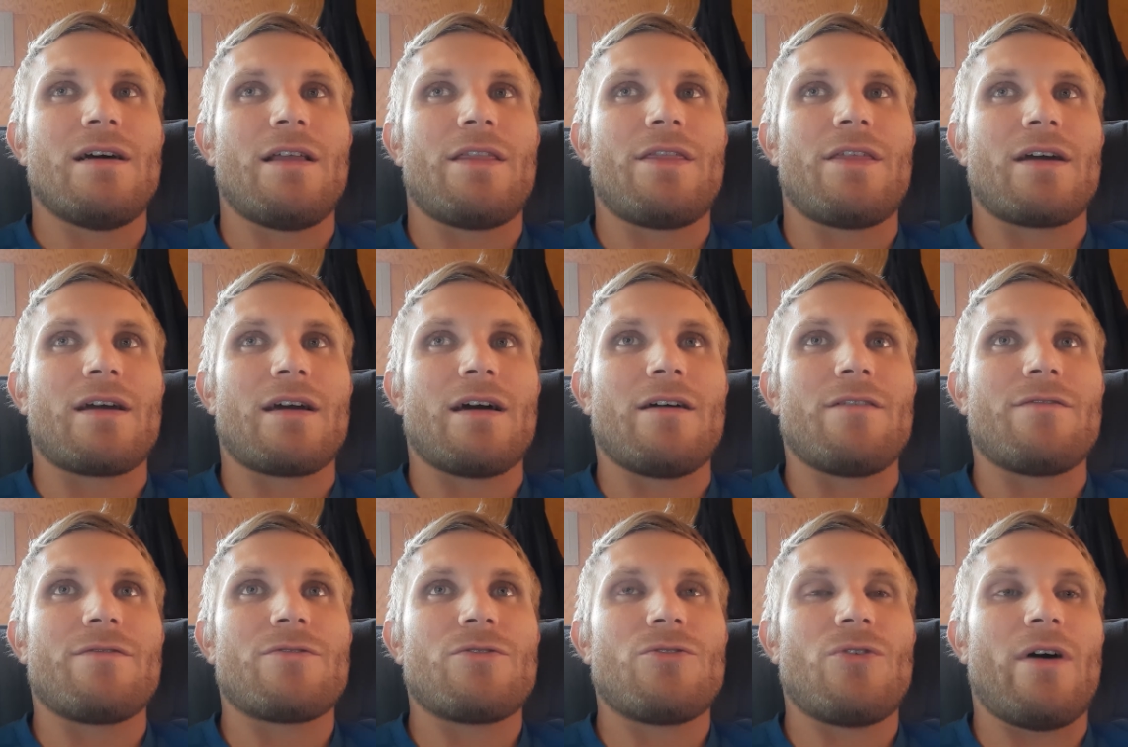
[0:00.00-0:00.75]
I think
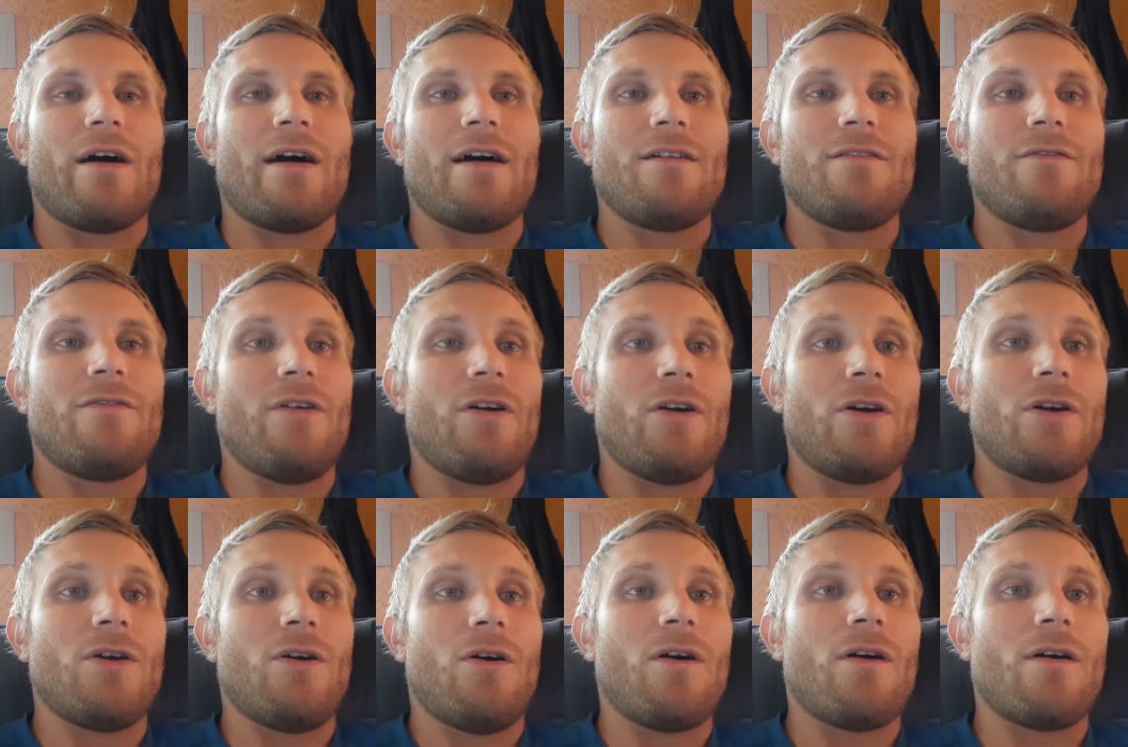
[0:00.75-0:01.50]
I've tried
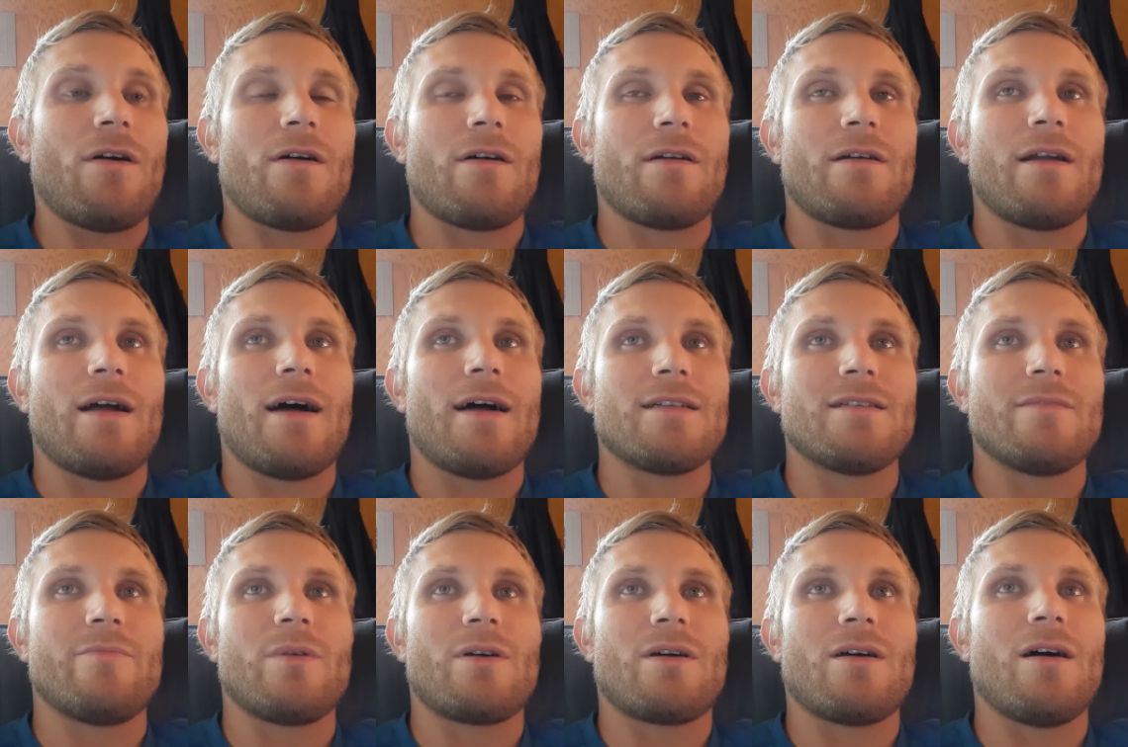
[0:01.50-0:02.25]
very hard not
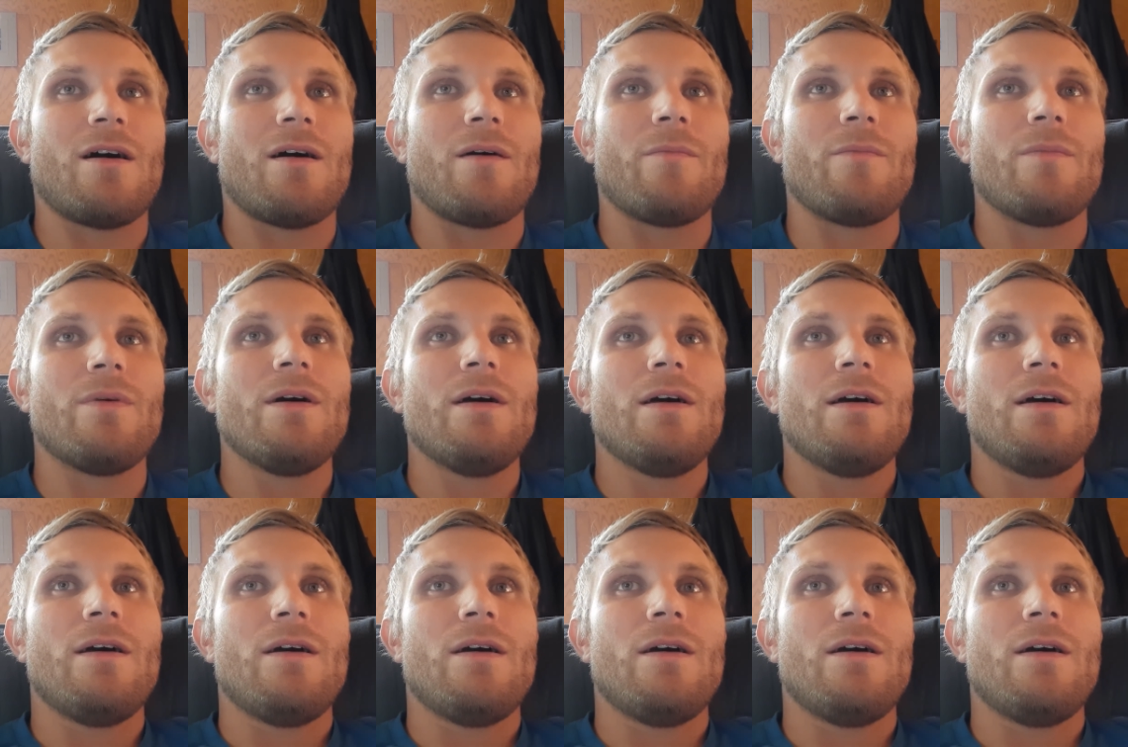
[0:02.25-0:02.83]
to become